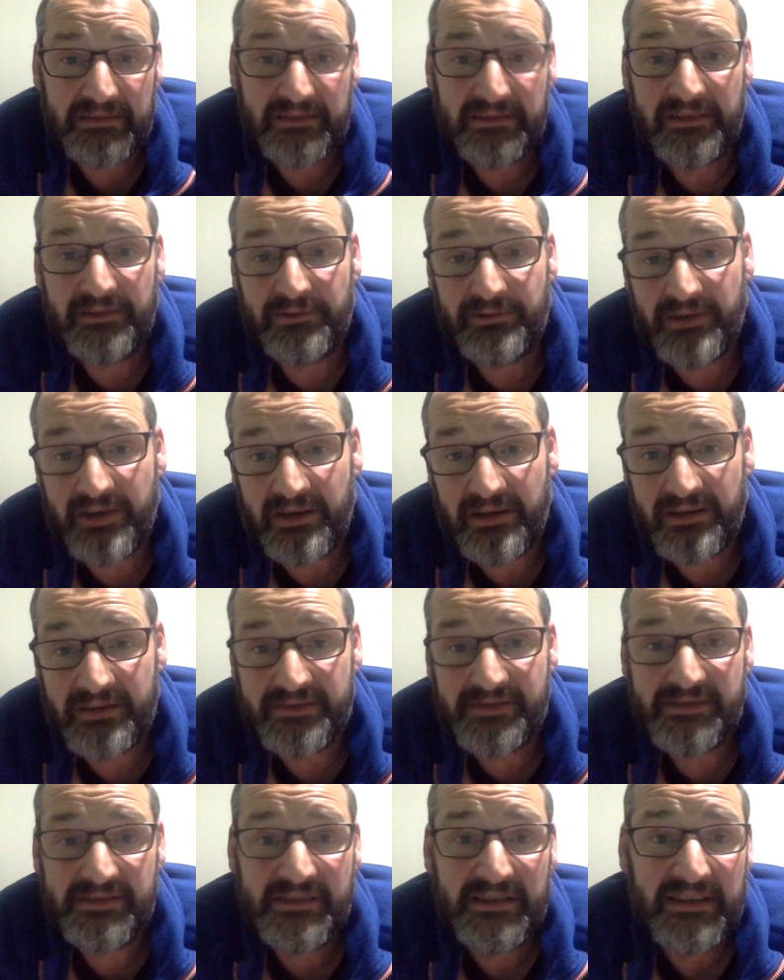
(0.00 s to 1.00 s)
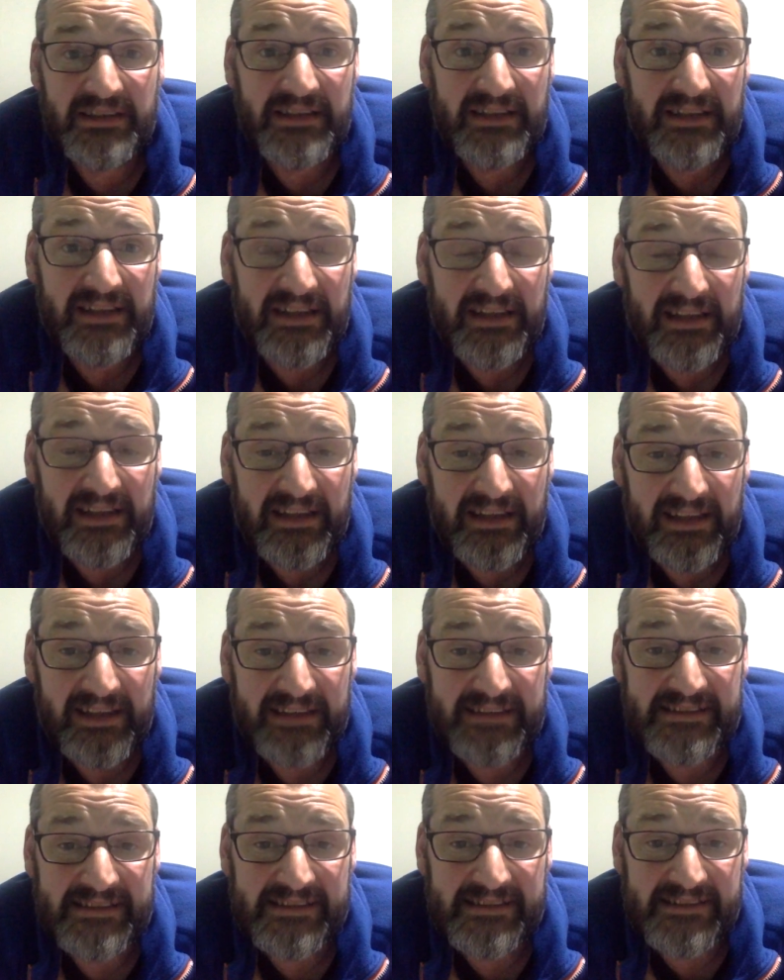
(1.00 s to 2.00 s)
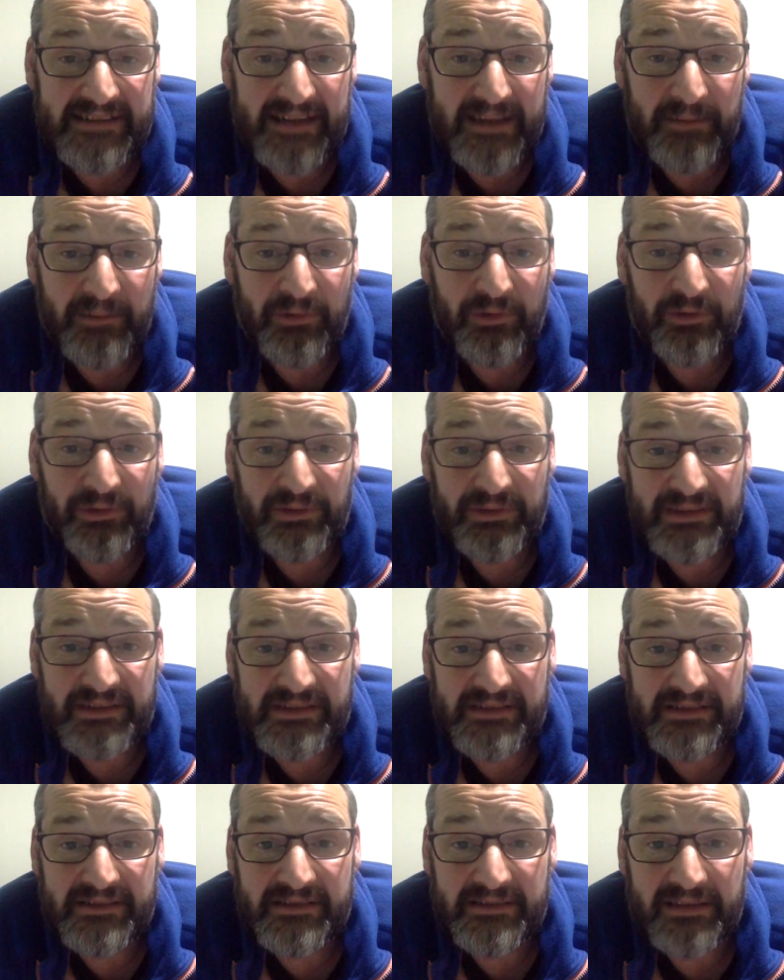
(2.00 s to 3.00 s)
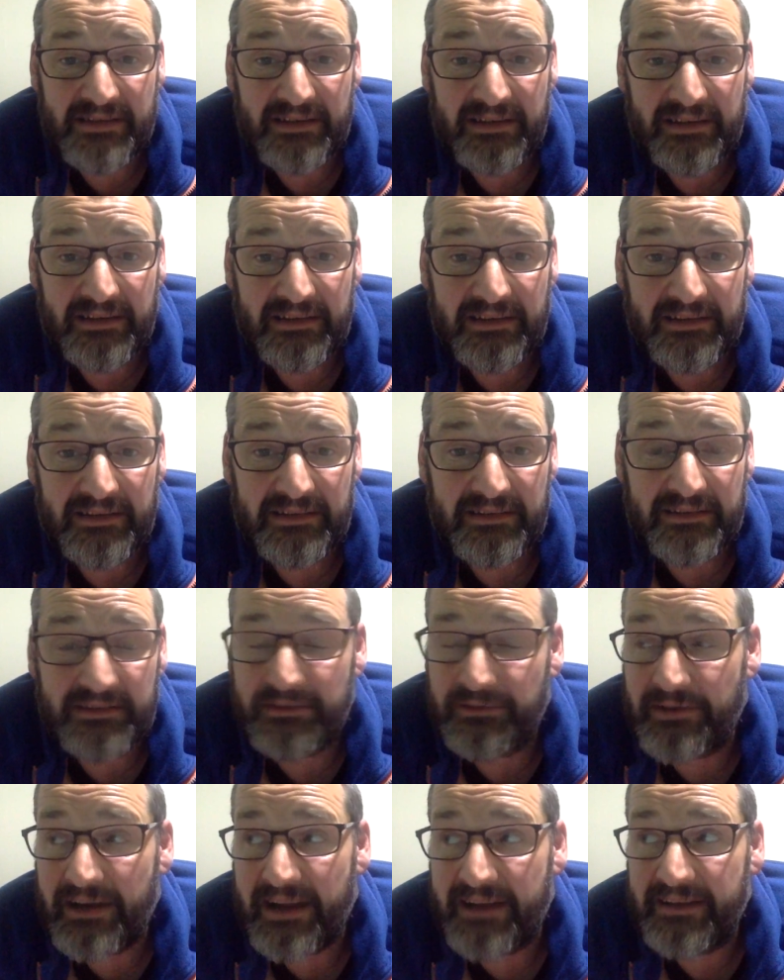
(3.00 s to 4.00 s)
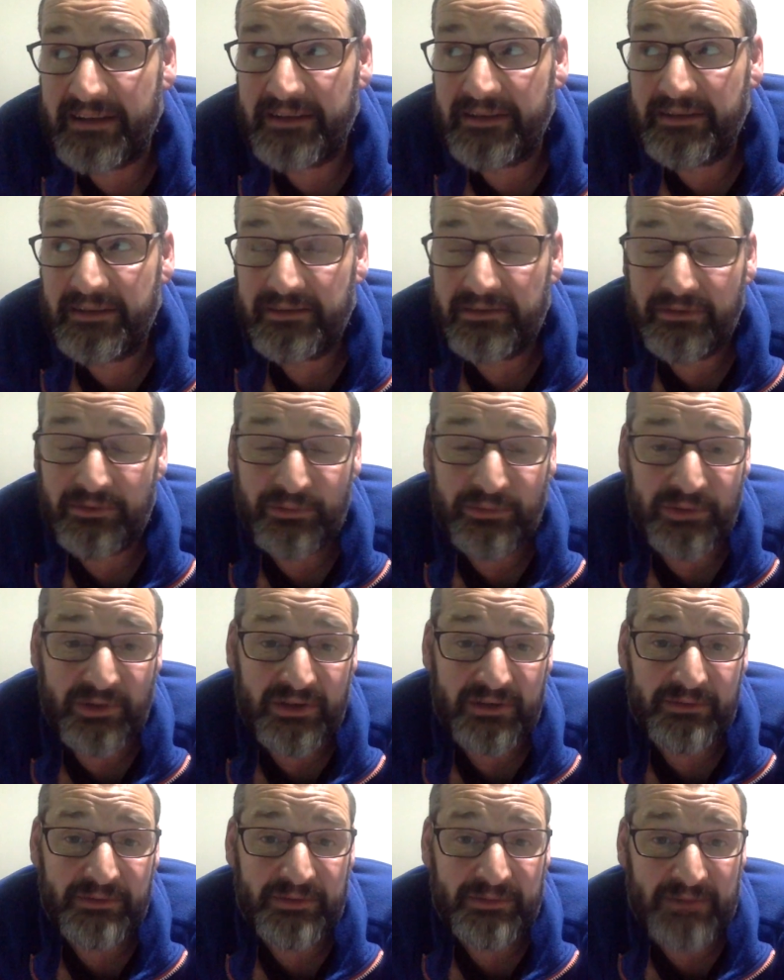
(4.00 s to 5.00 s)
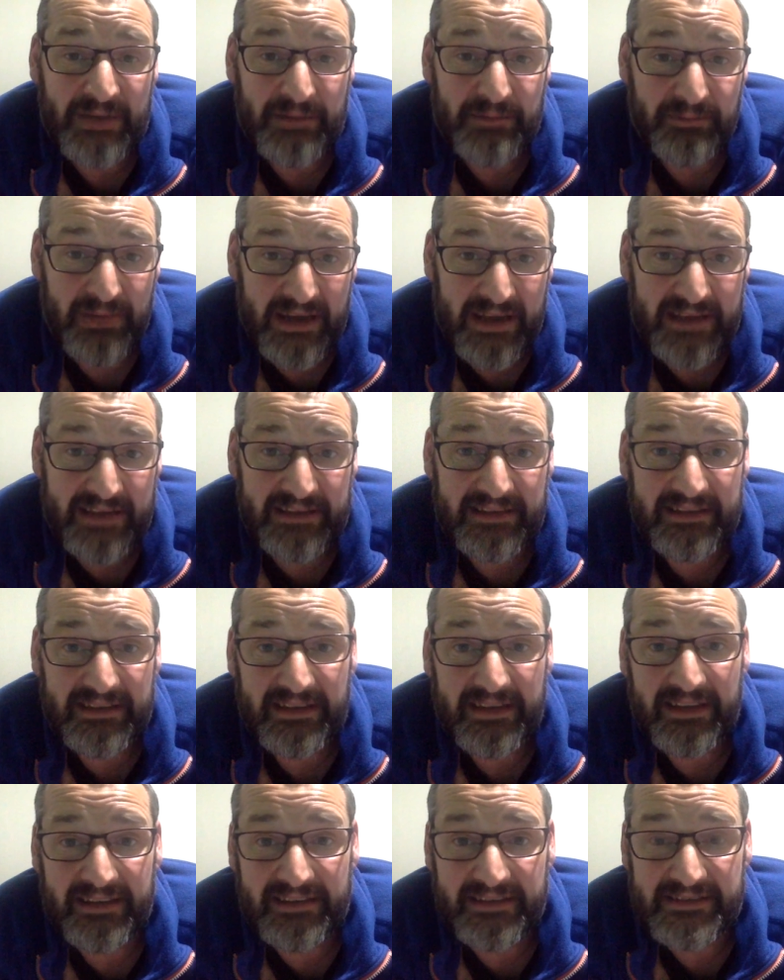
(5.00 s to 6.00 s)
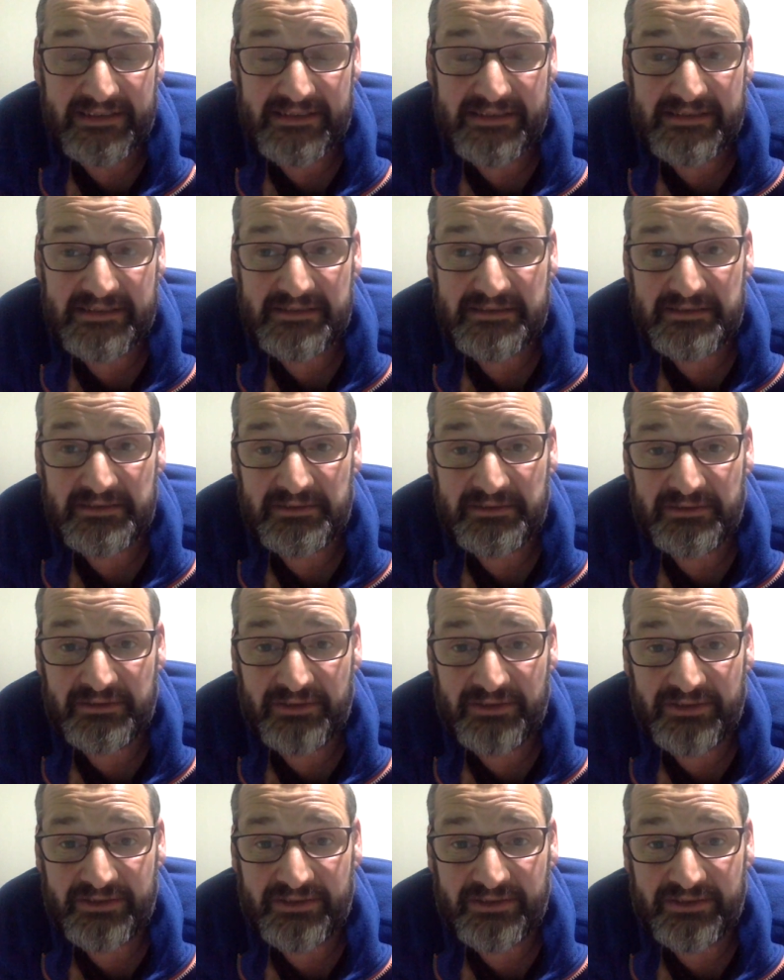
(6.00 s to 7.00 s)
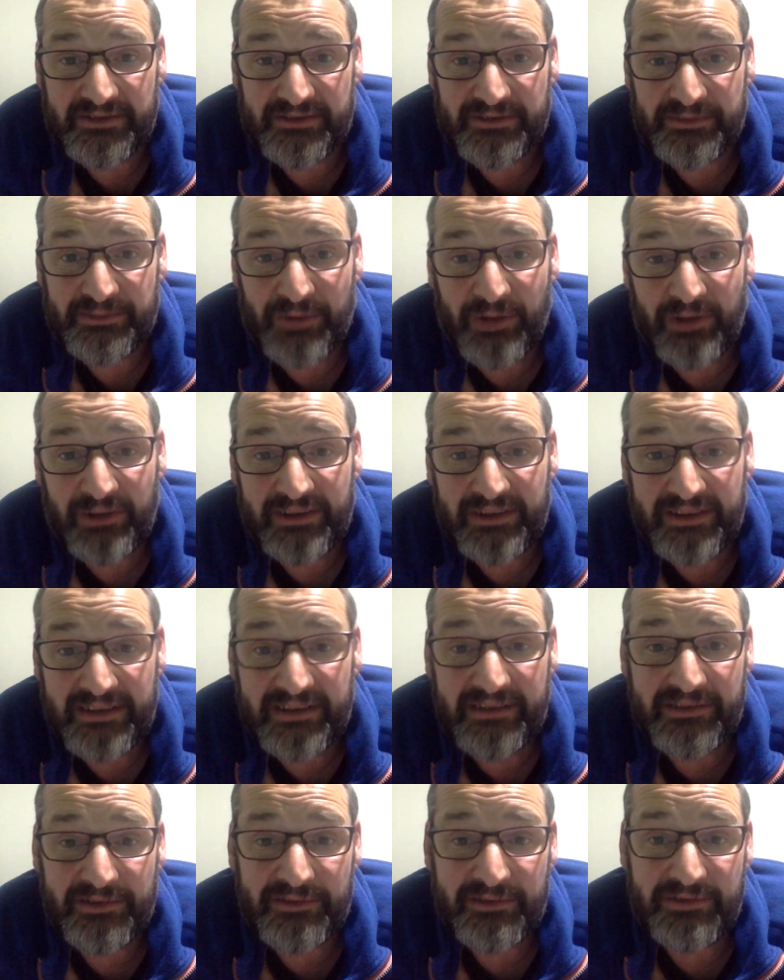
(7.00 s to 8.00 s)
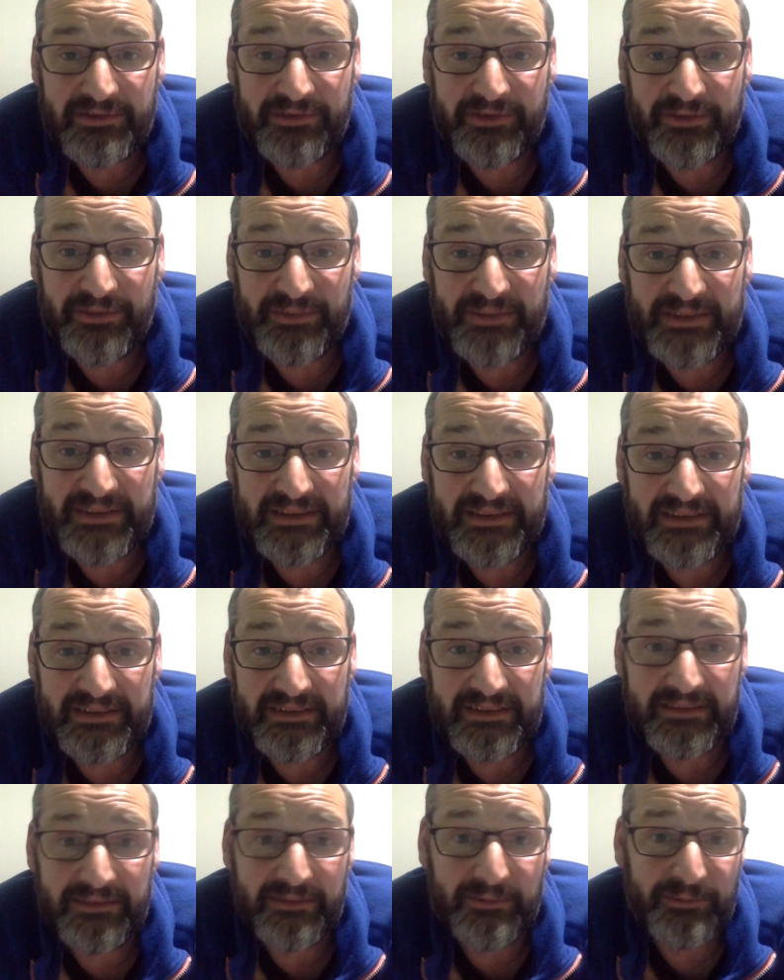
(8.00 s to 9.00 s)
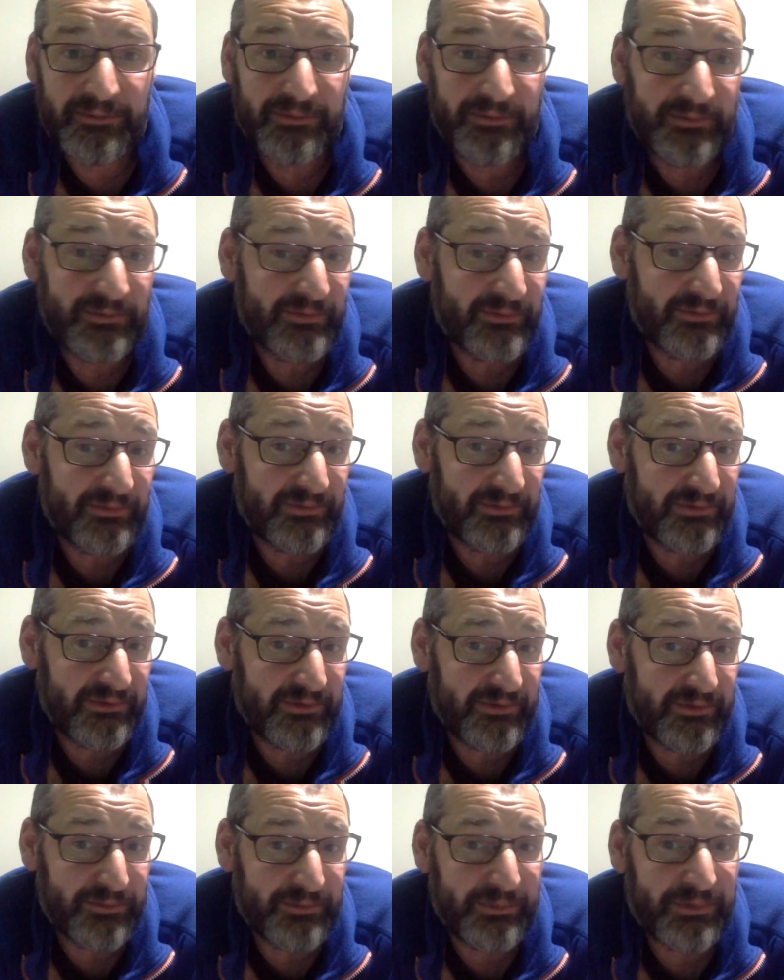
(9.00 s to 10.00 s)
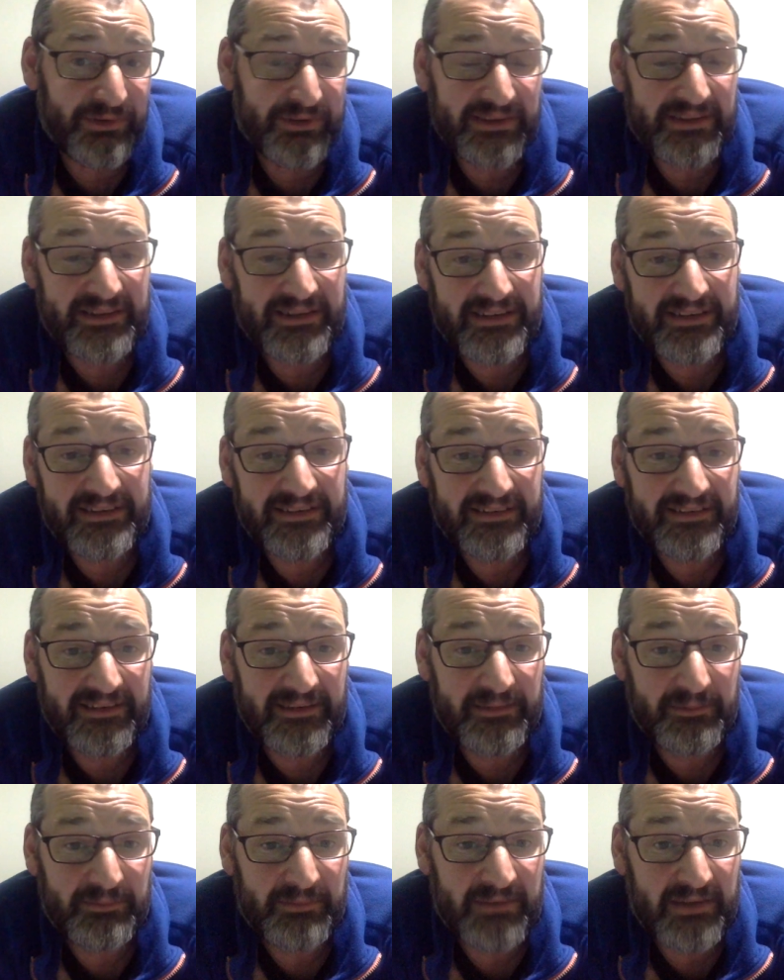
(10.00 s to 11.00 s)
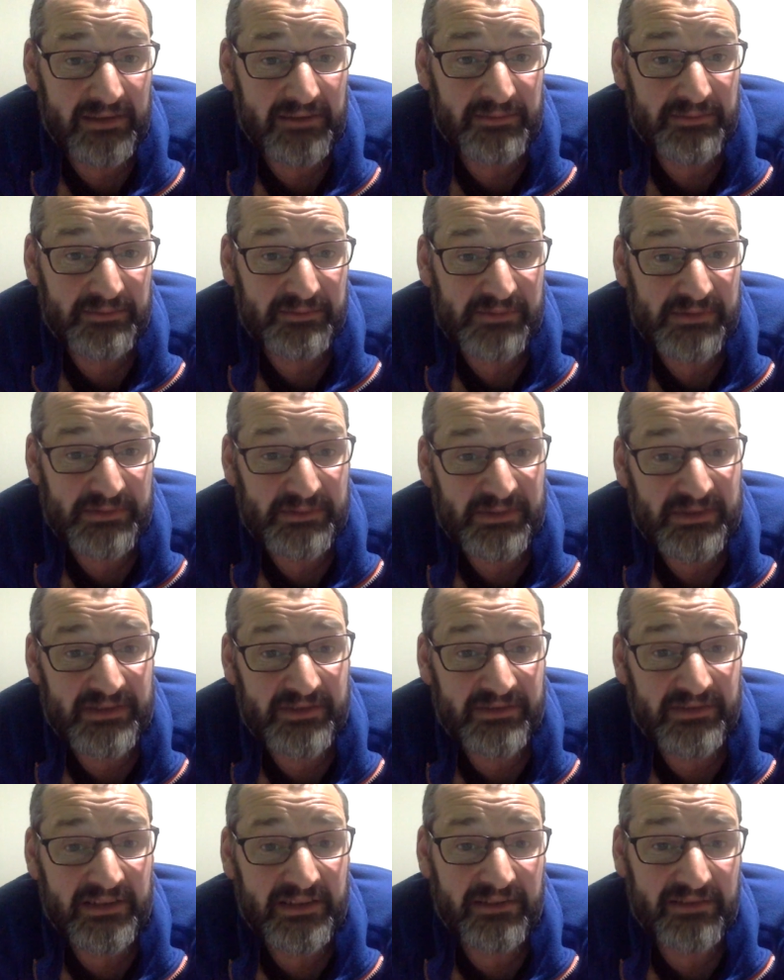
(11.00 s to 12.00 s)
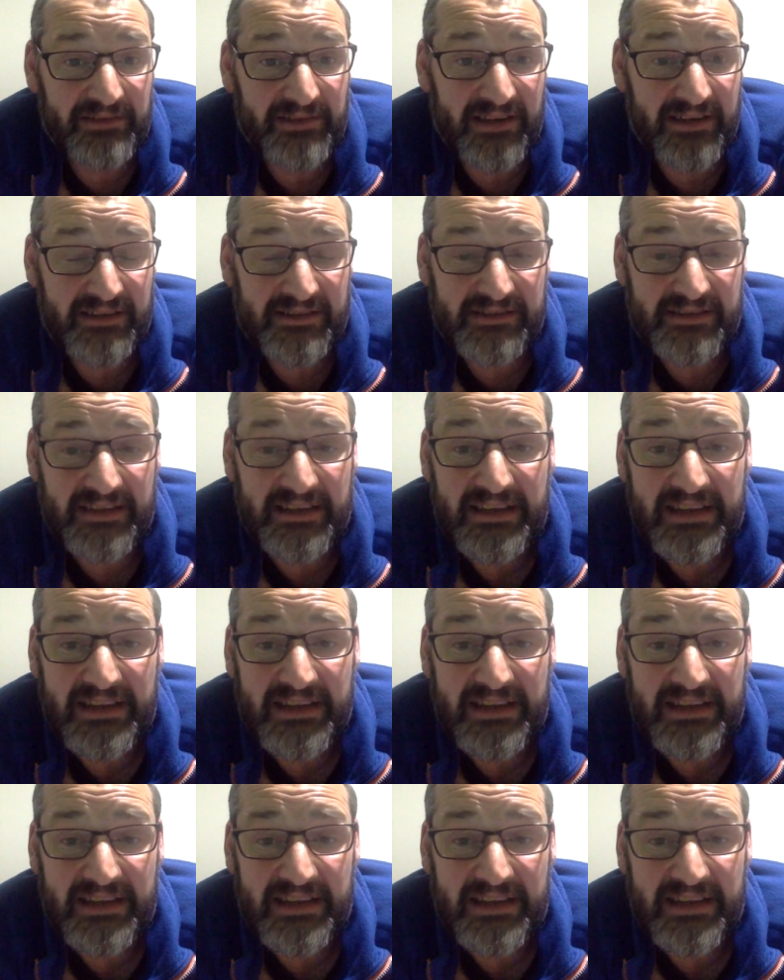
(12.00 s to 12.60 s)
garage, and since I'm always riding to work with my bike, and it's just a small detour for me to put it in that specific garage,